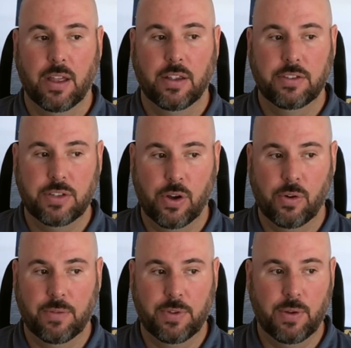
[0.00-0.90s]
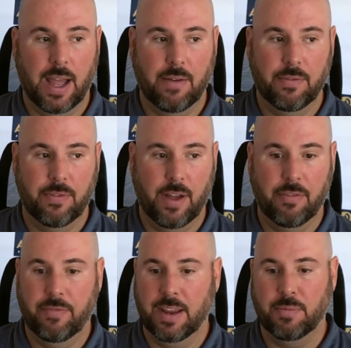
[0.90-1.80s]
So if you have a
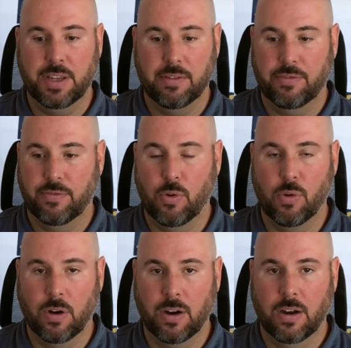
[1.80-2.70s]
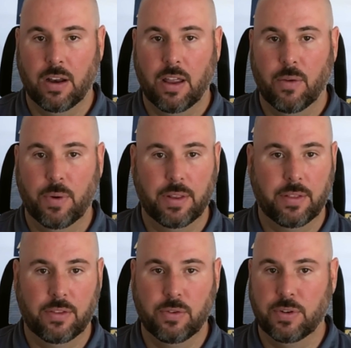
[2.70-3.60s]
family of 4 with
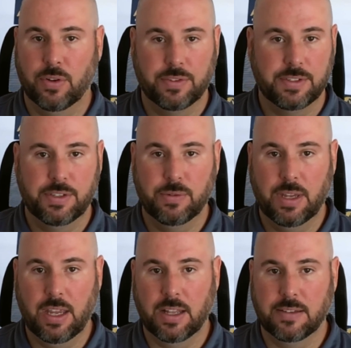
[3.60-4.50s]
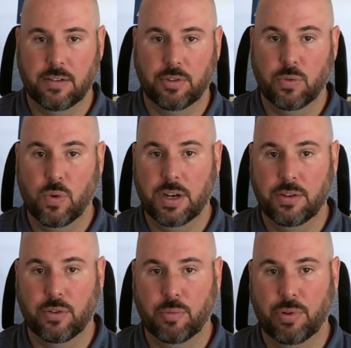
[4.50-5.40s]
2 adults and 2 kids, and only 1
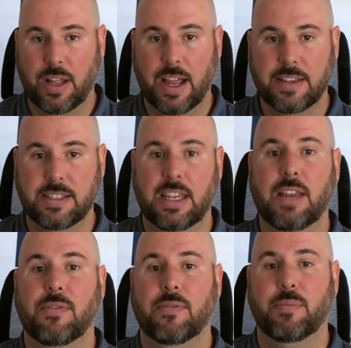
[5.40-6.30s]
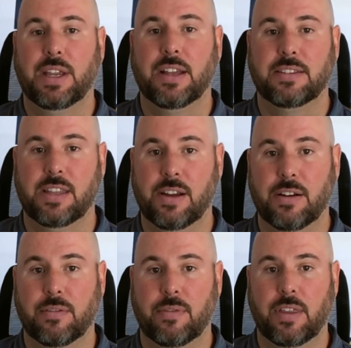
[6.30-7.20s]
adult applies because
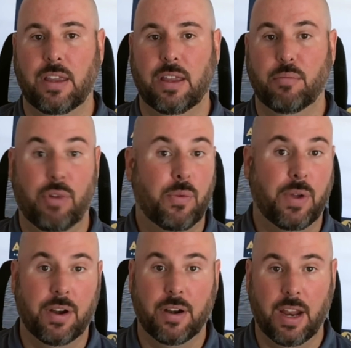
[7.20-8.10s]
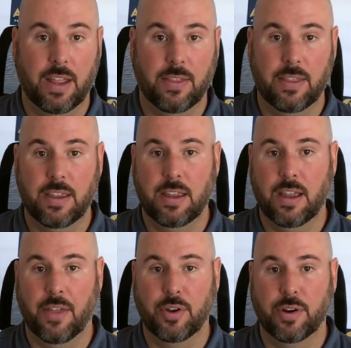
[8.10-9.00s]
they're the breadwinner and the
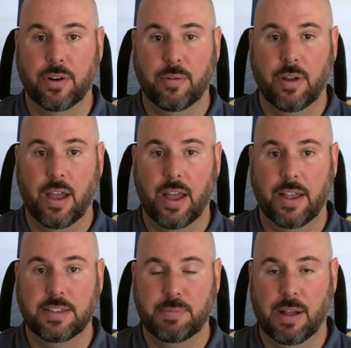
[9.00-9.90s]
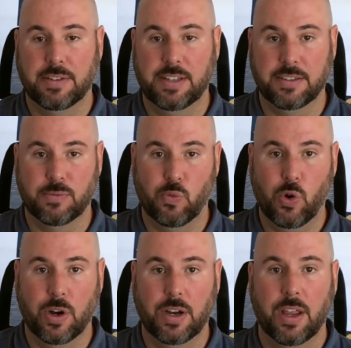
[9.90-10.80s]
other spouse doesn't
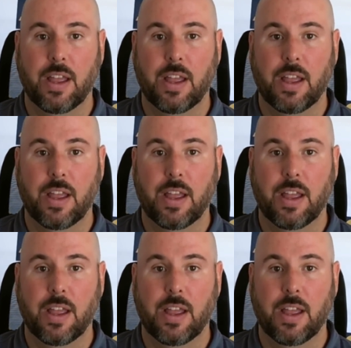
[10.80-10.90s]
work,